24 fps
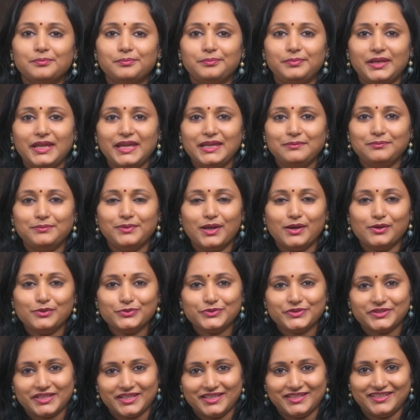plain
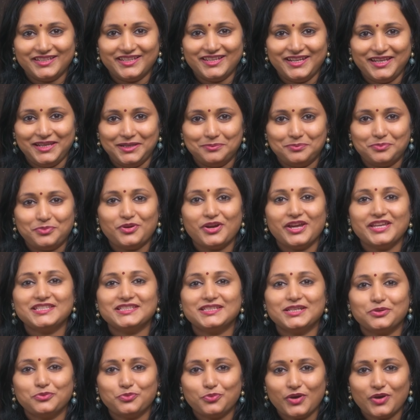blouse in green priced at